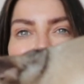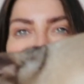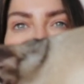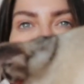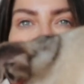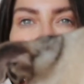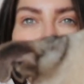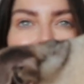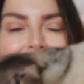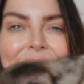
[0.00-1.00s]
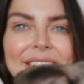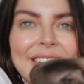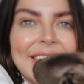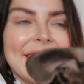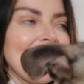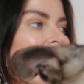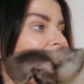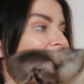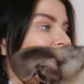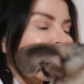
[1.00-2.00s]
to be left alone.
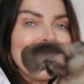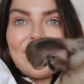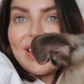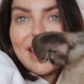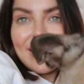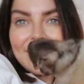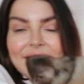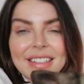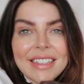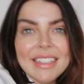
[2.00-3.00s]
Elton, on the other hand,